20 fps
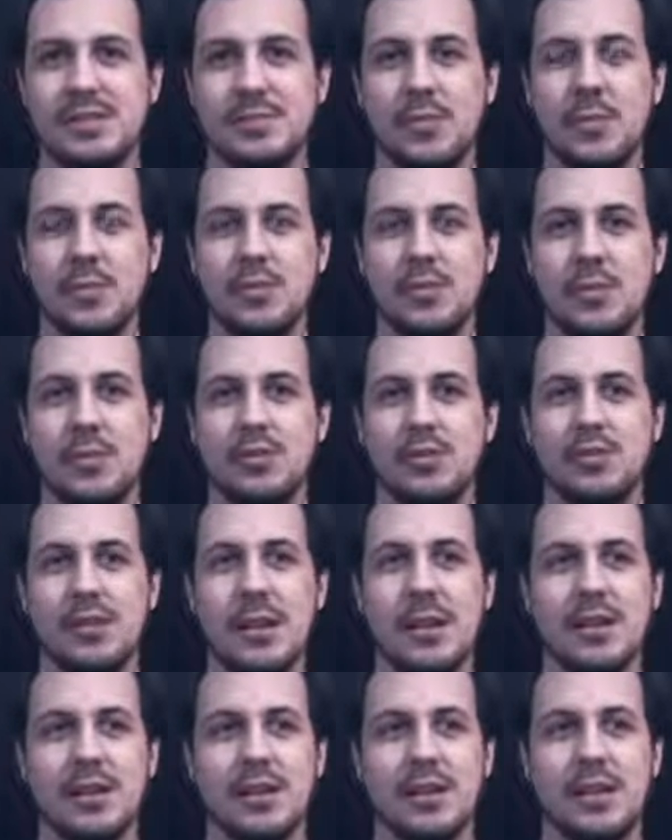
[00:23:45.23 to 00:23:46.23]
Mordo,
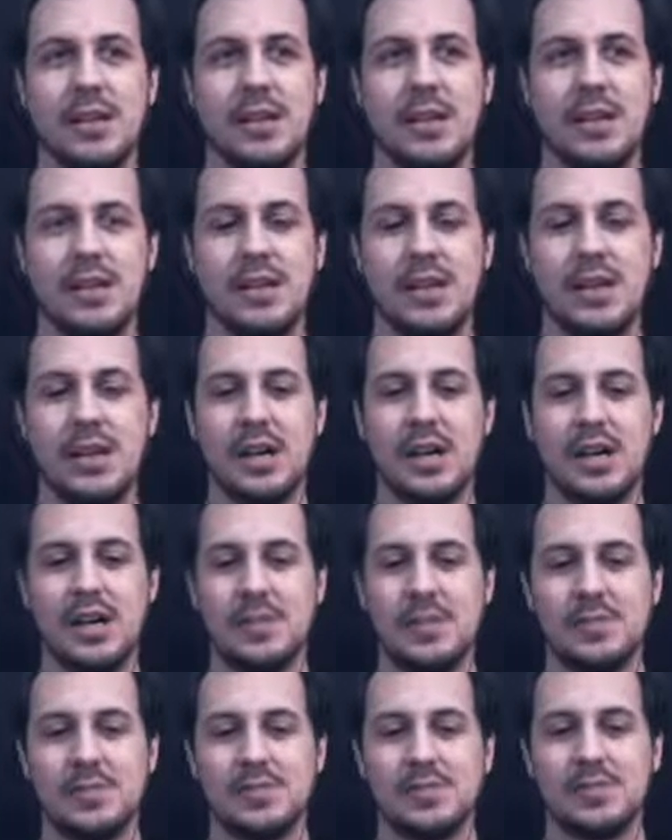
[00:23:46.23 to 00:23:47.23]
yeah.
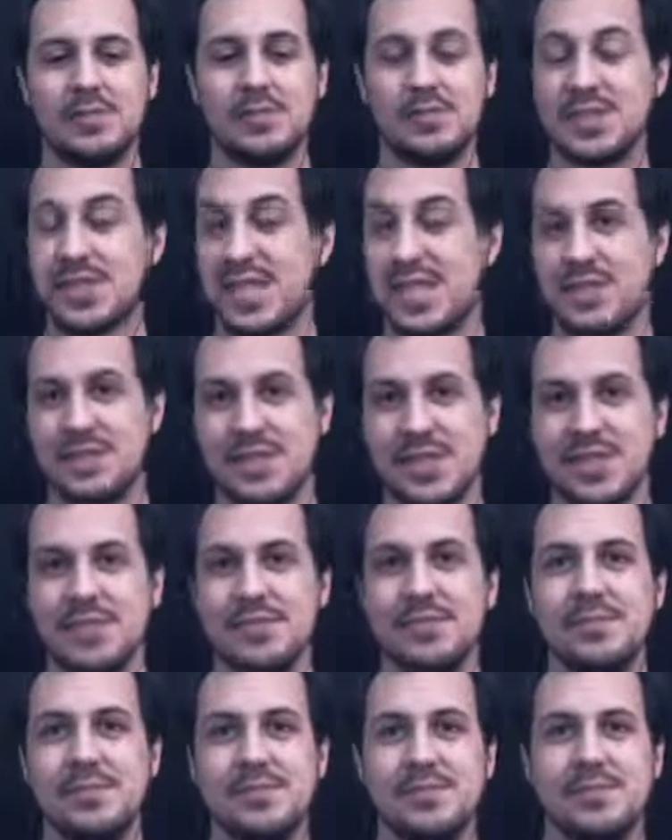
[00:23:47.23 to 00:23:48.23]
Saves him.
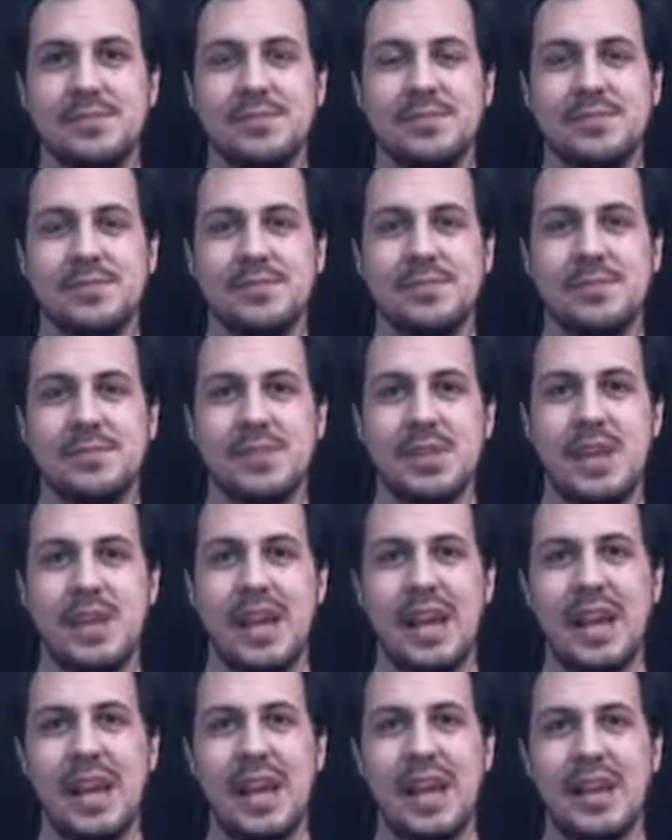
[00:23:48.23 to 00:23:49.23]

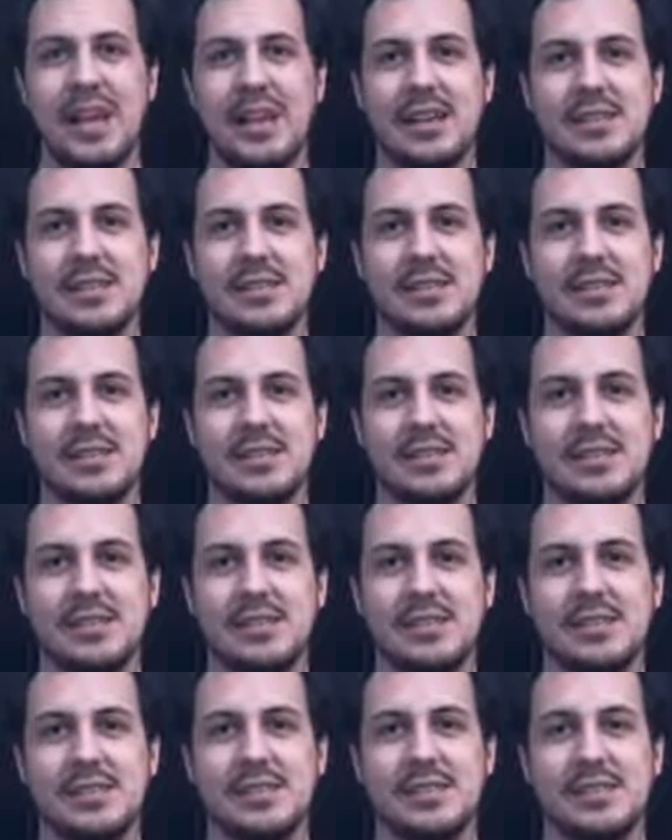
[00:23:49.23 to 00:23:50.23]
And
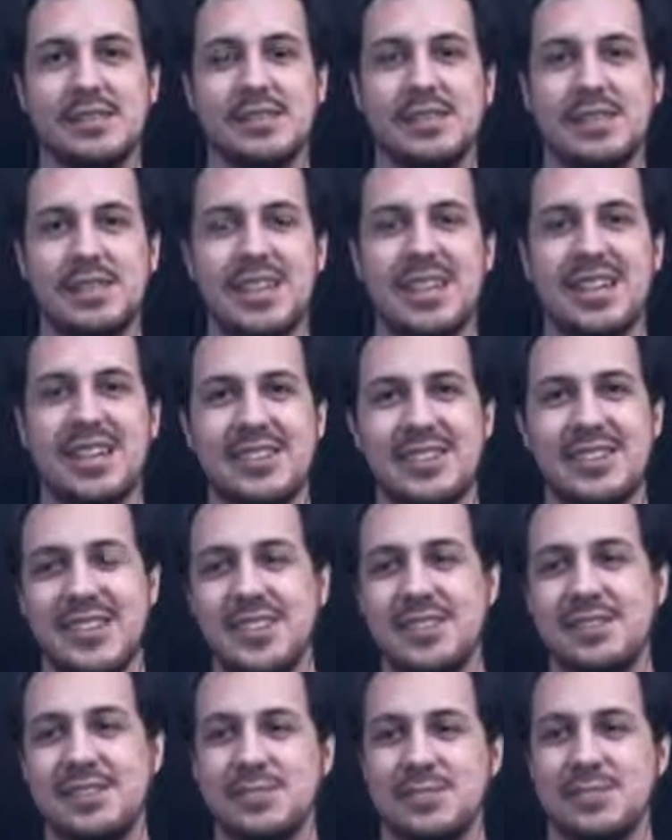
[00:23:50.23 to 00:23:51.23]
he
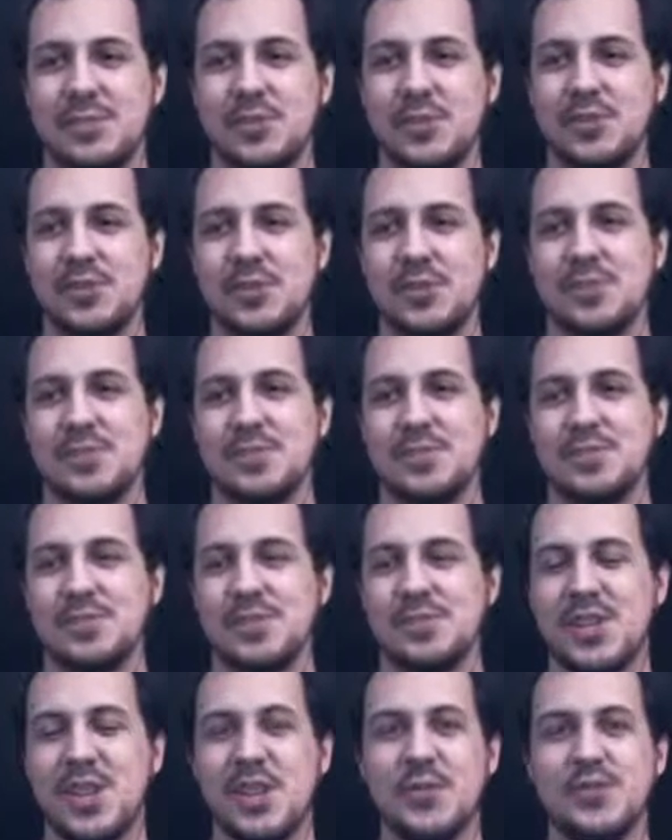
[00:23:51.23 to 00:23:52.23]
shows off some
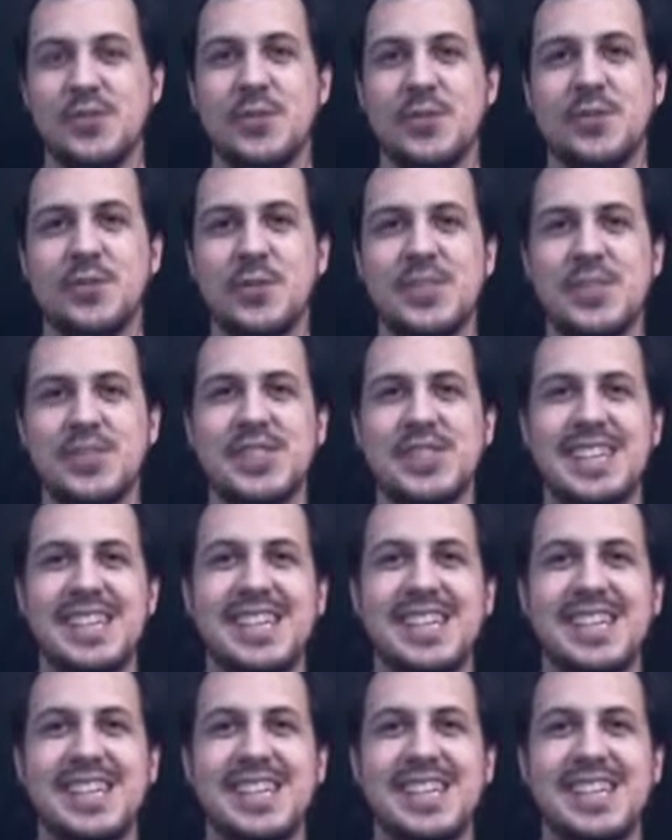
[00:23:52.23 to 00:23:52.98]
kung fu moves.